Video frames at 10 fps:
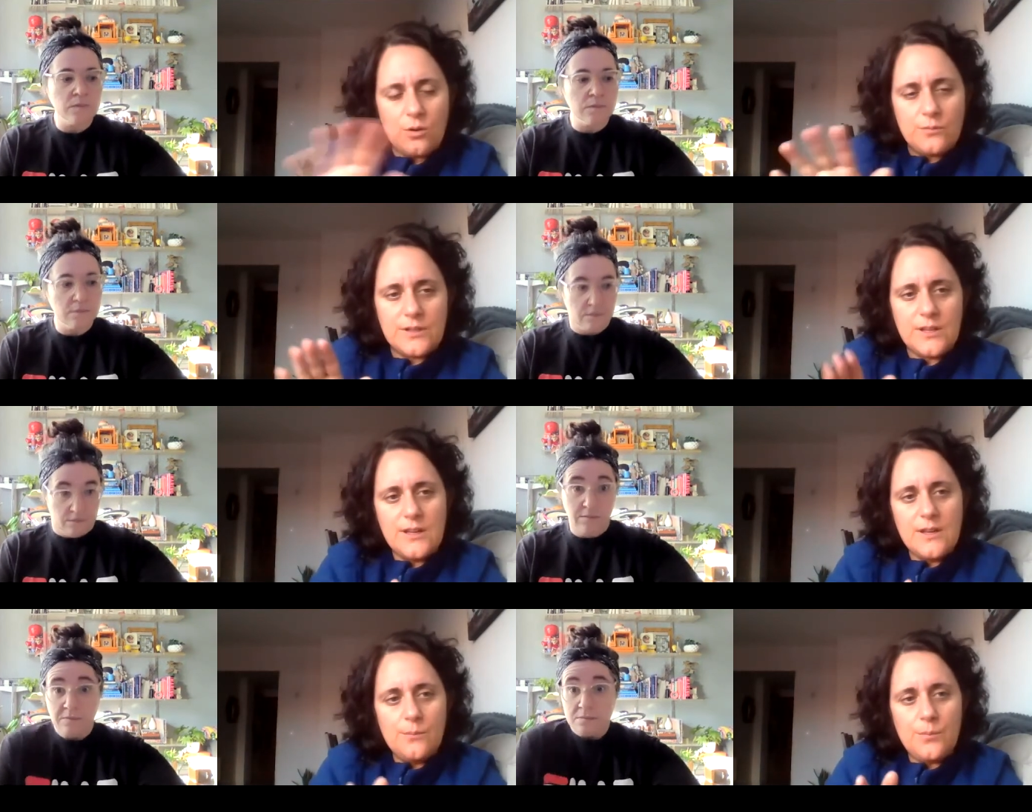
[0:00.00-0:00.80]
Speaker 1: COVID,
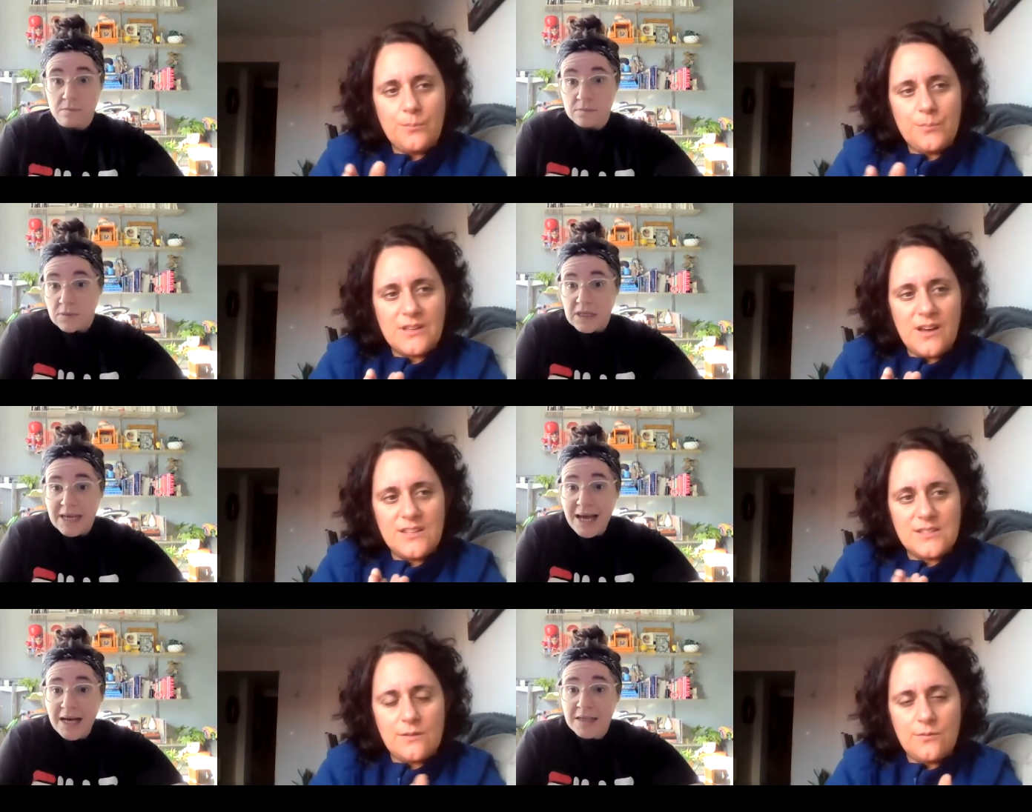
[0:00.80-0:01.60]
but
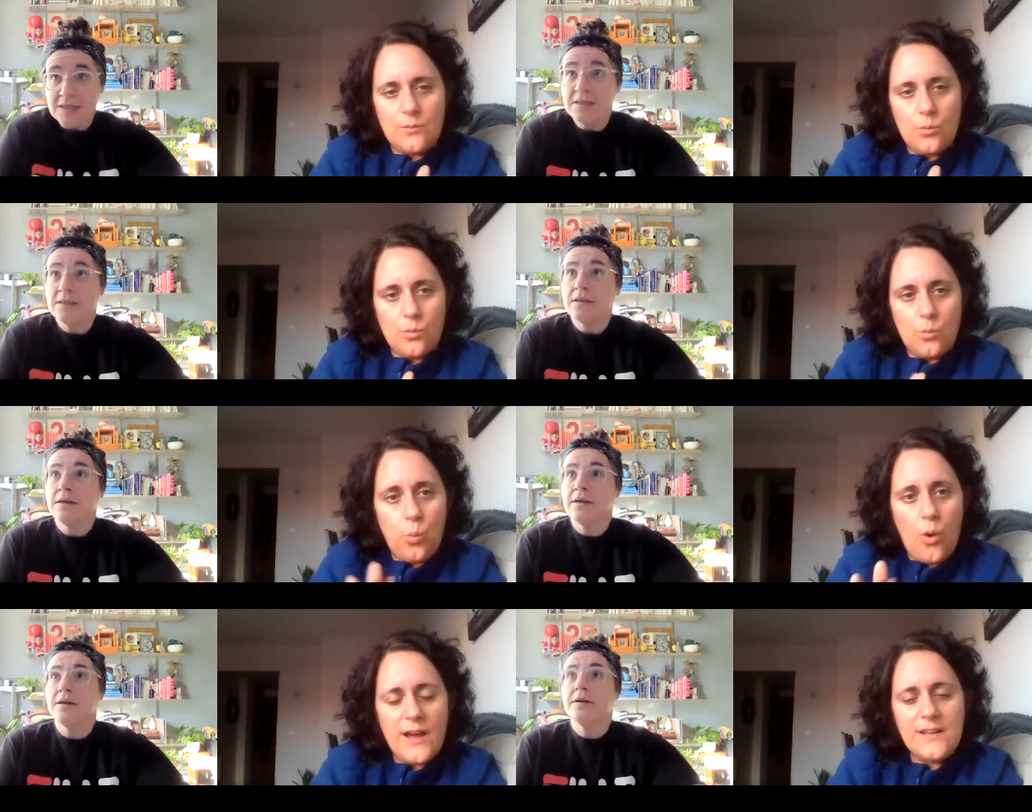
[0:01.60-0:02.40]
because
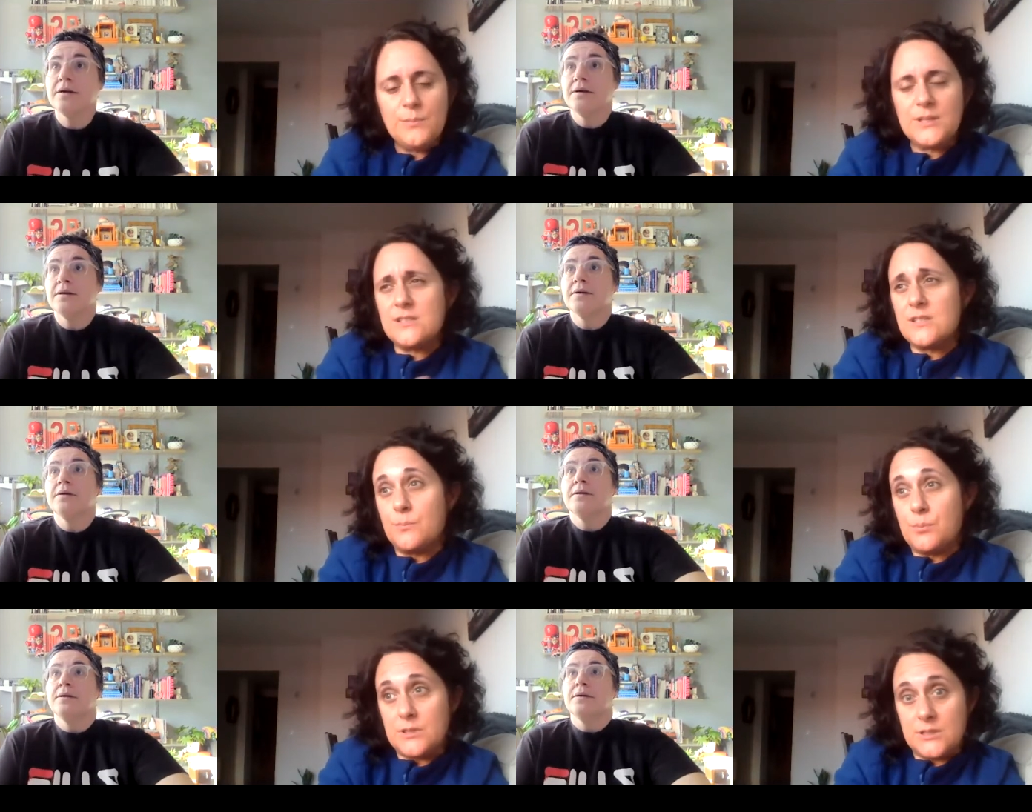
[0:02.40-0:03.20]
one because of
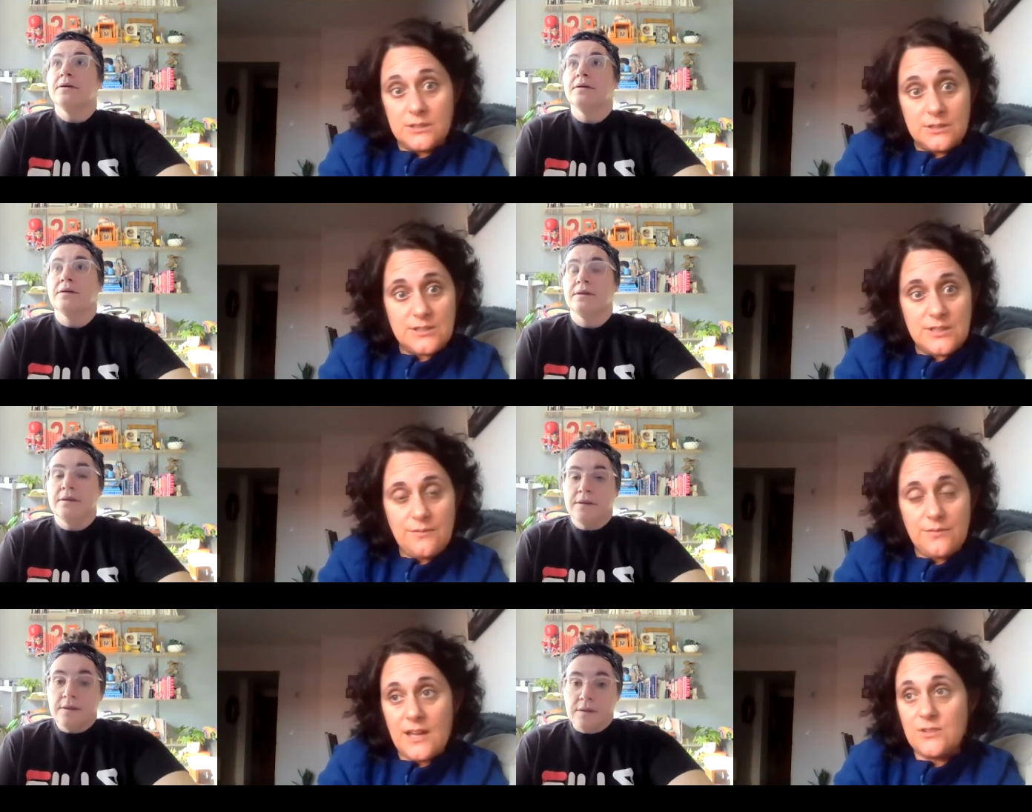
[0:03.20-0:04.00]
the political
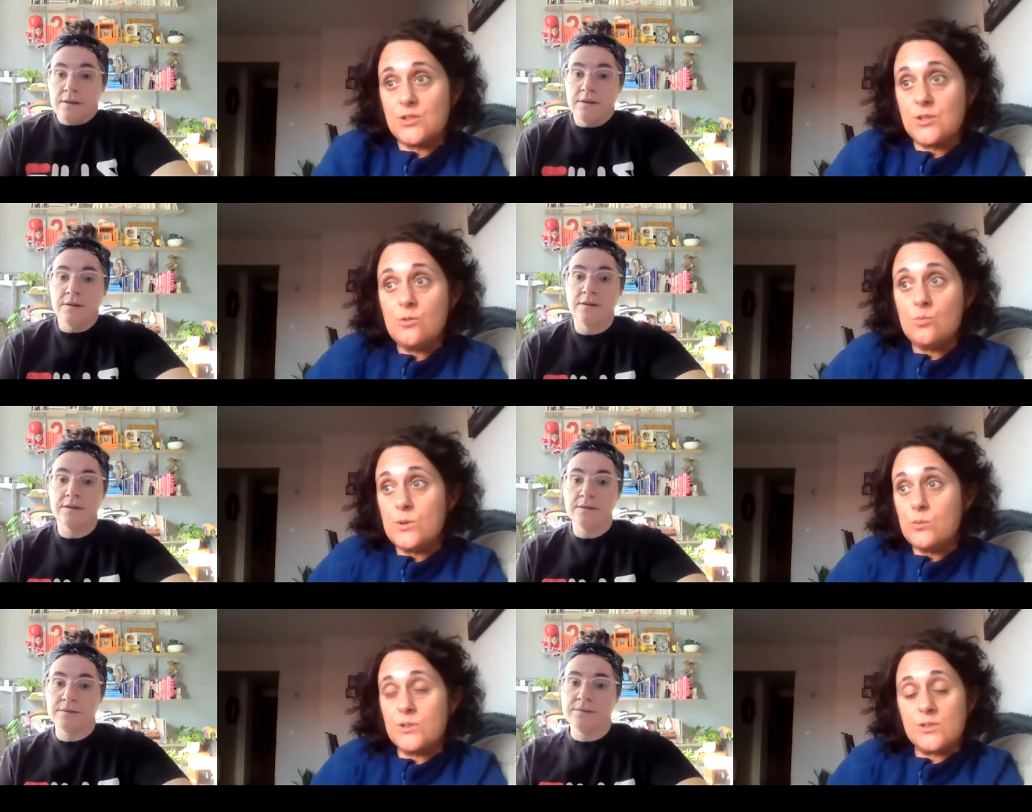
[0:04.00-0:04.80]
stuff, and two,
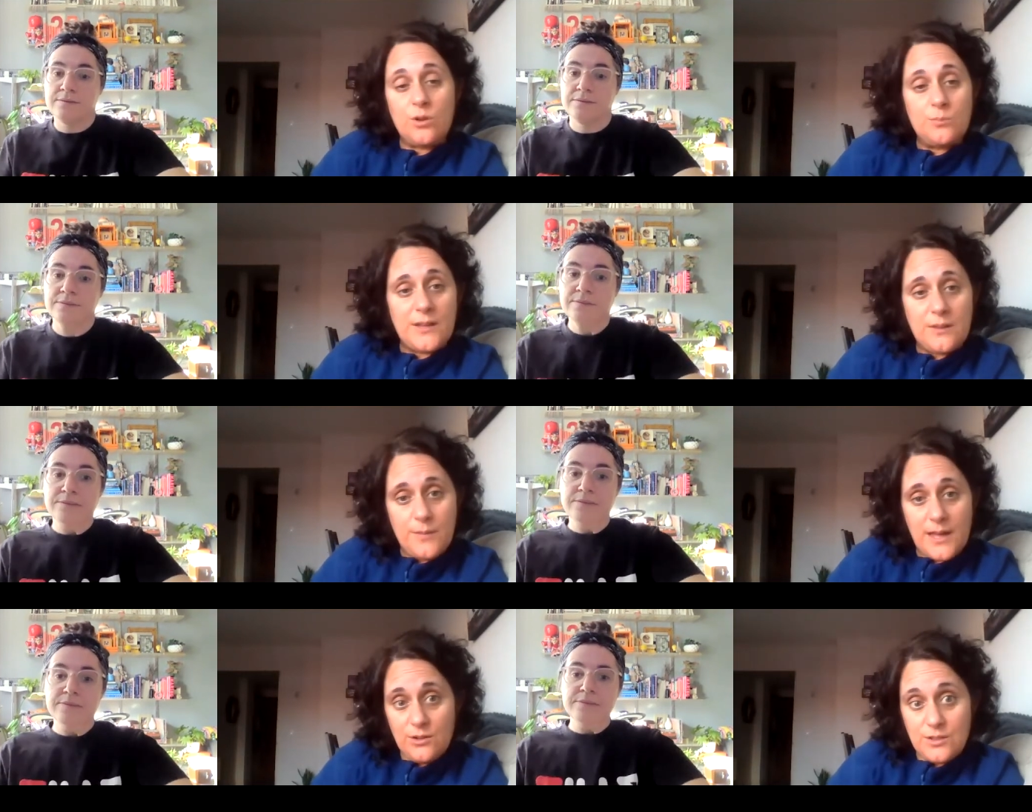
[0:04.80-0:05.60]
we were told by the
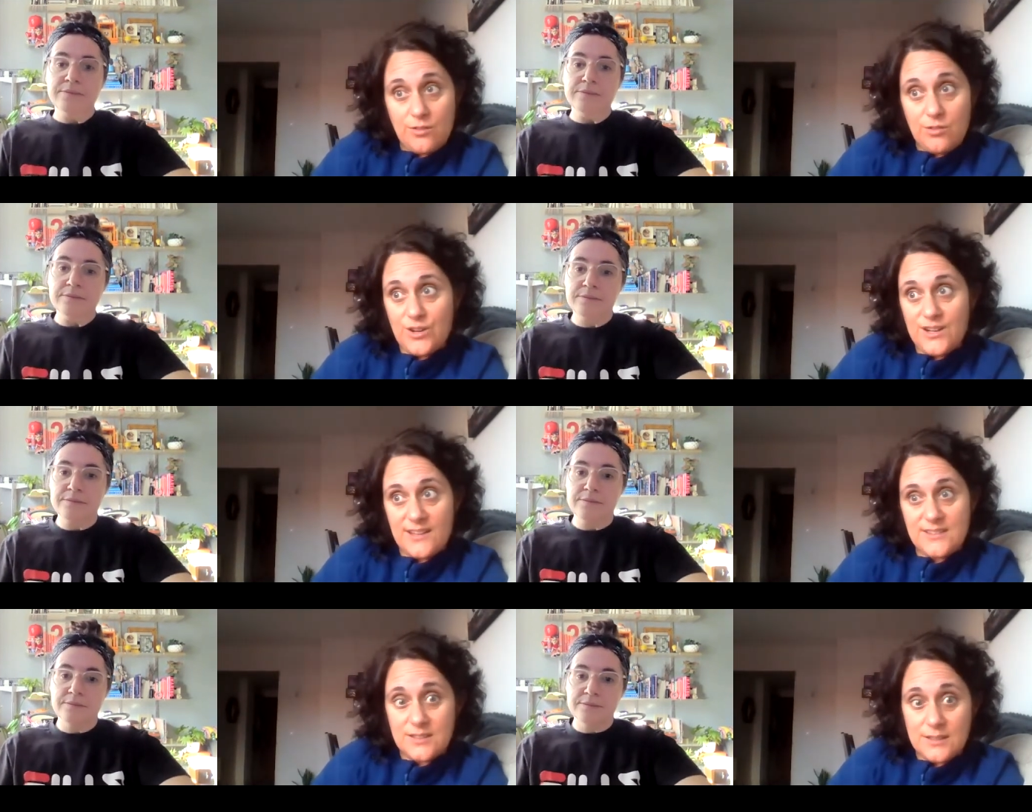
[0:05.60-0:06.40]
mayor yesterday
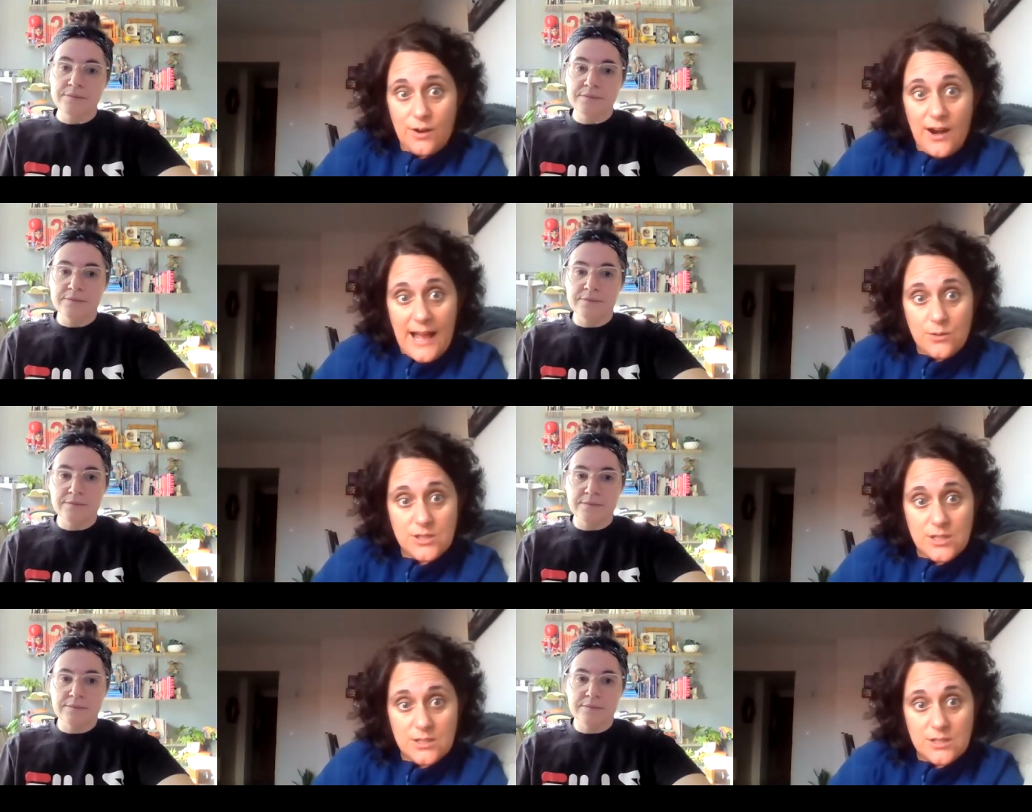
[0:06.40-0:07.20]
not to leave our
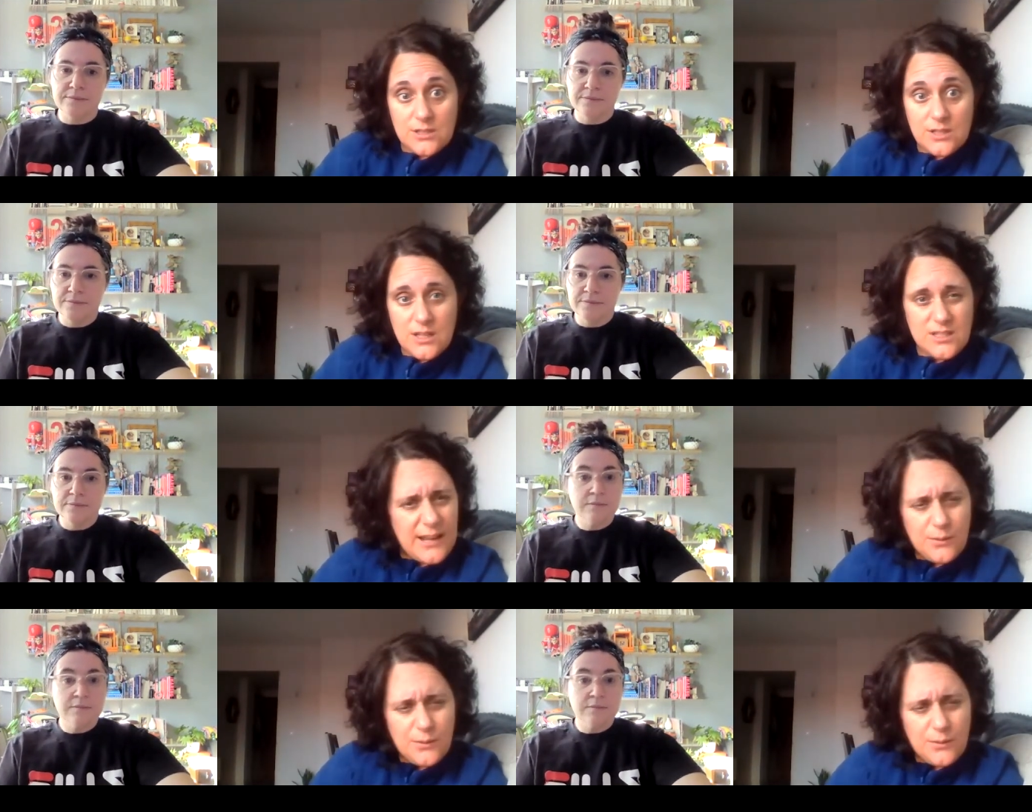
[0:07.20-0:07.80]
houses. I